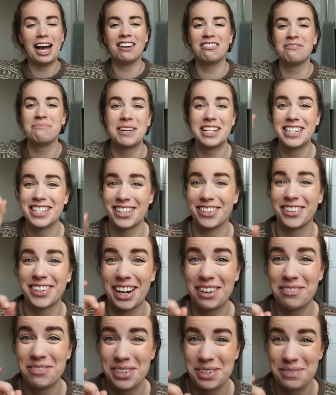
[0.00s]
I've been so
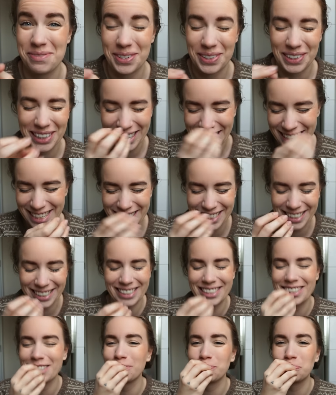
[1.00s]
comfortable. It's
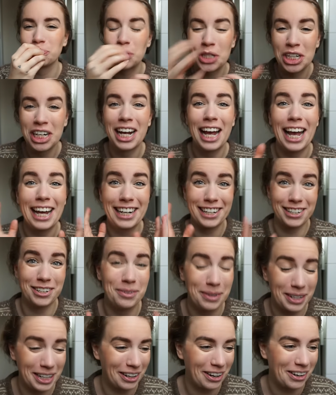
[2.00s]
just, and I
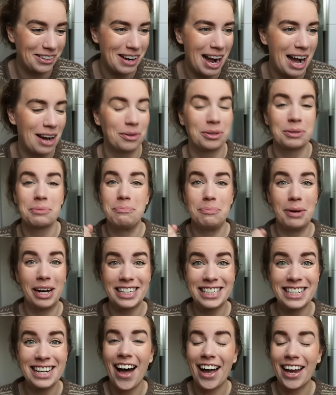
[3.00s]
don't want to go out,
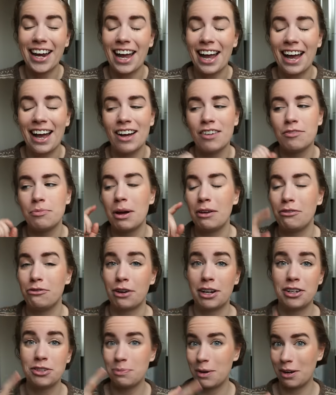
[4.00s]
but I have my
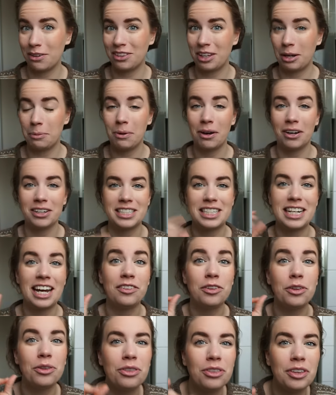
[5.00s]
friend's birthday party
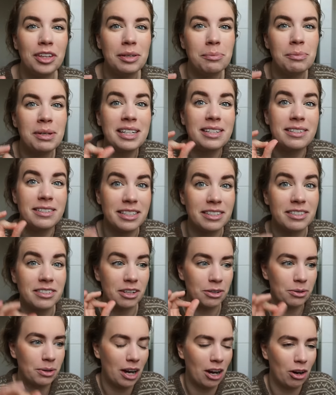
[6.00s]
and the theme is
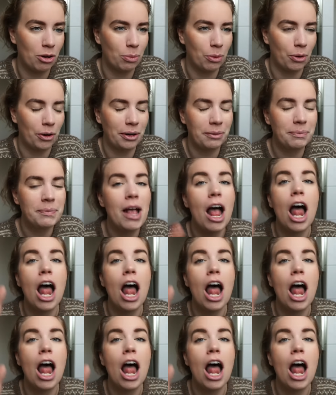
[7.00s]
disco cowboy.